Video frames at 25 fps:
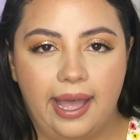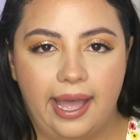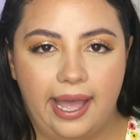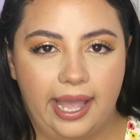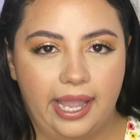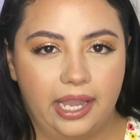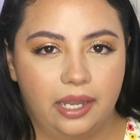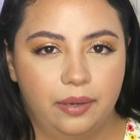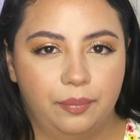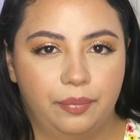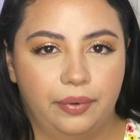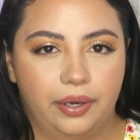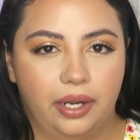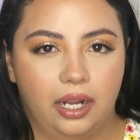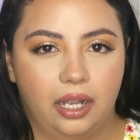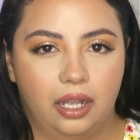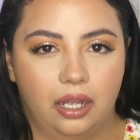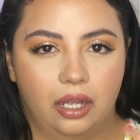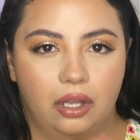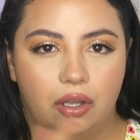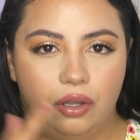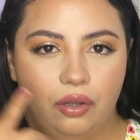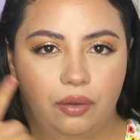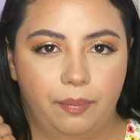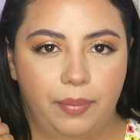
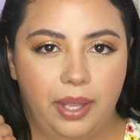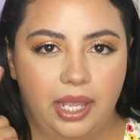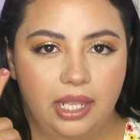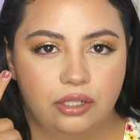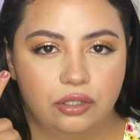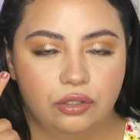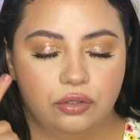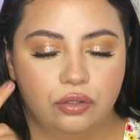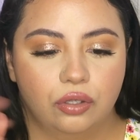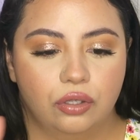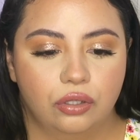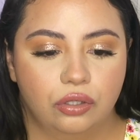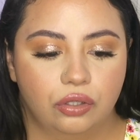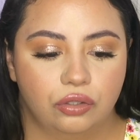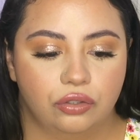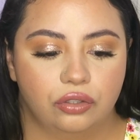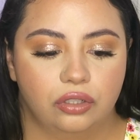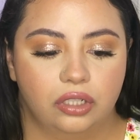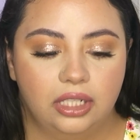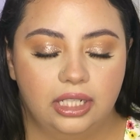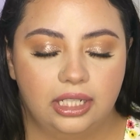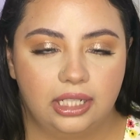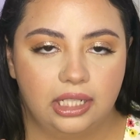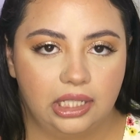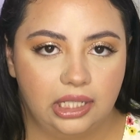eyebrow pencil, those
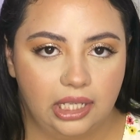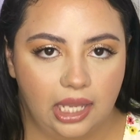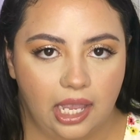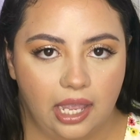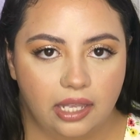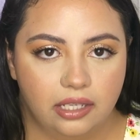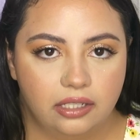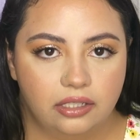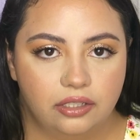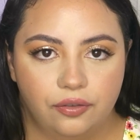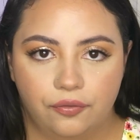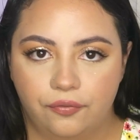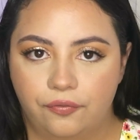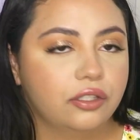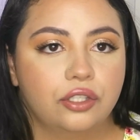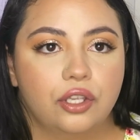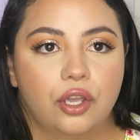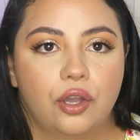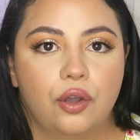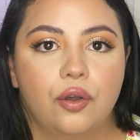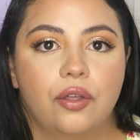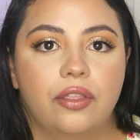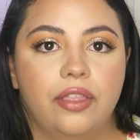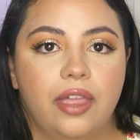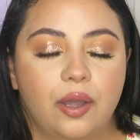are a yes.
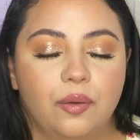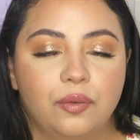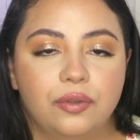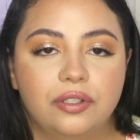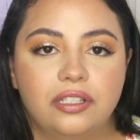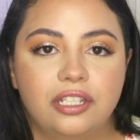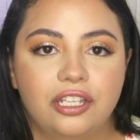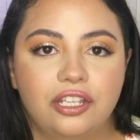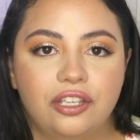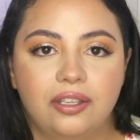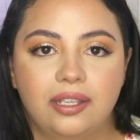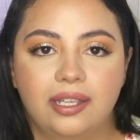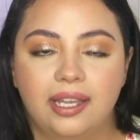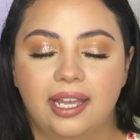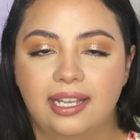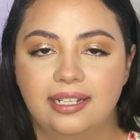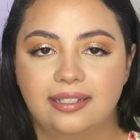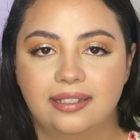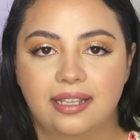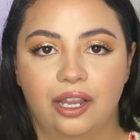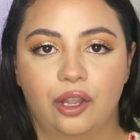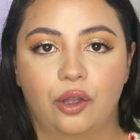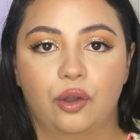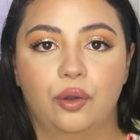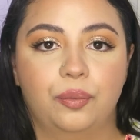So that was it, you
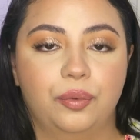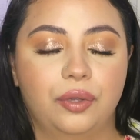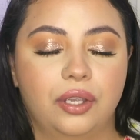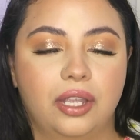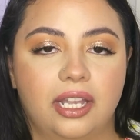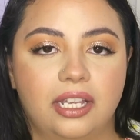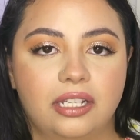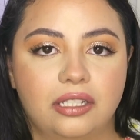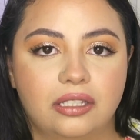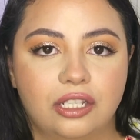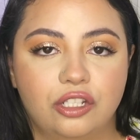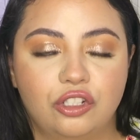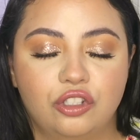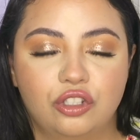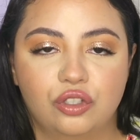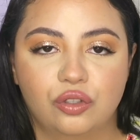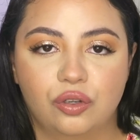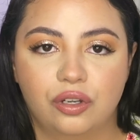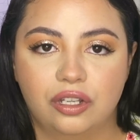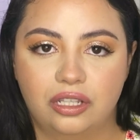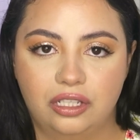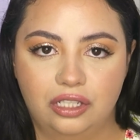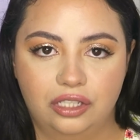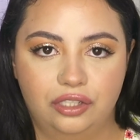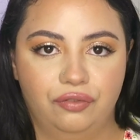guys. I hope you guys
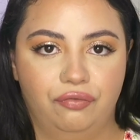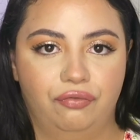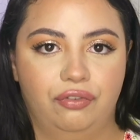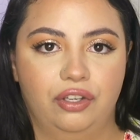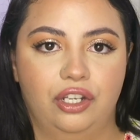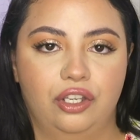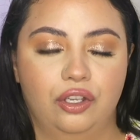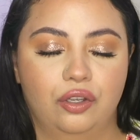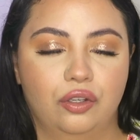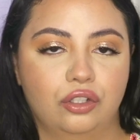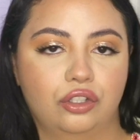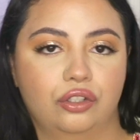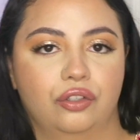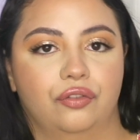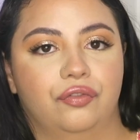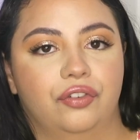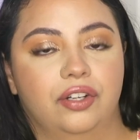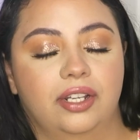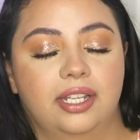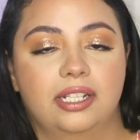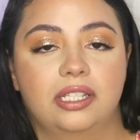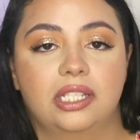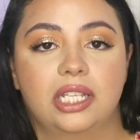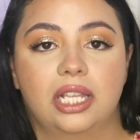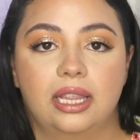enjoyed this video. Don't
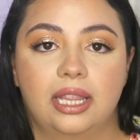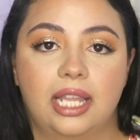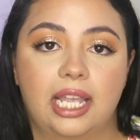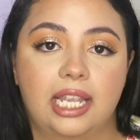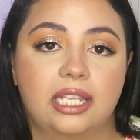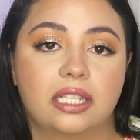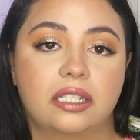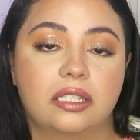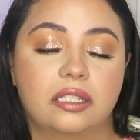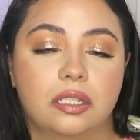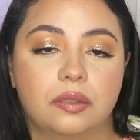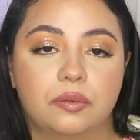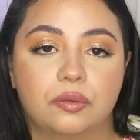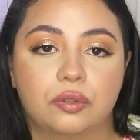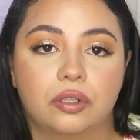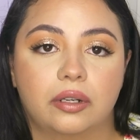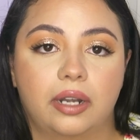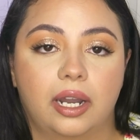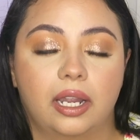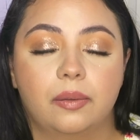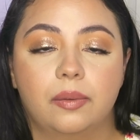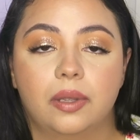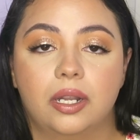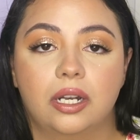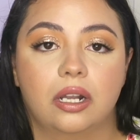forget to like and
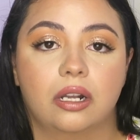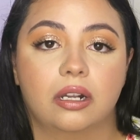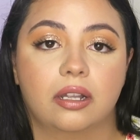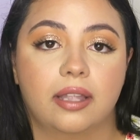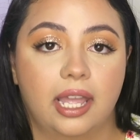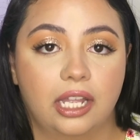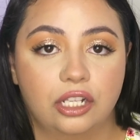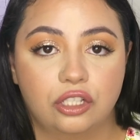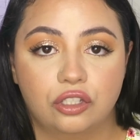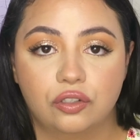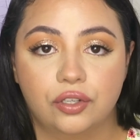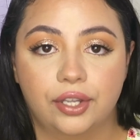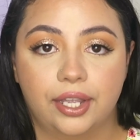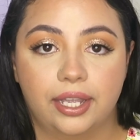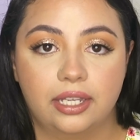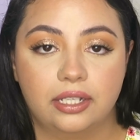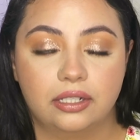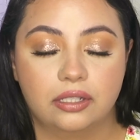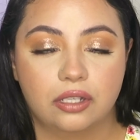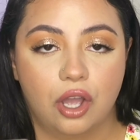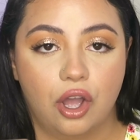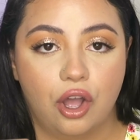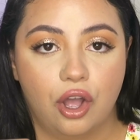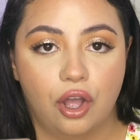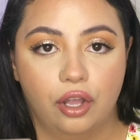subscribe, and I'll catch you
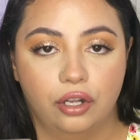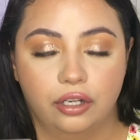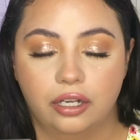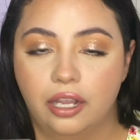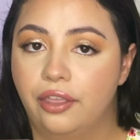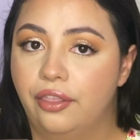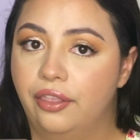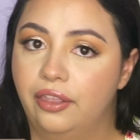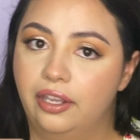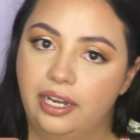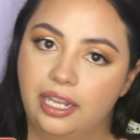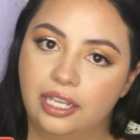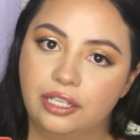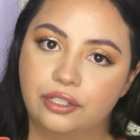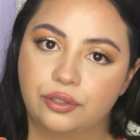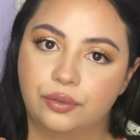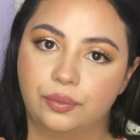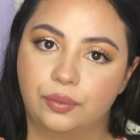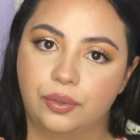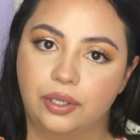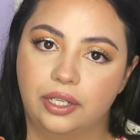guys on the next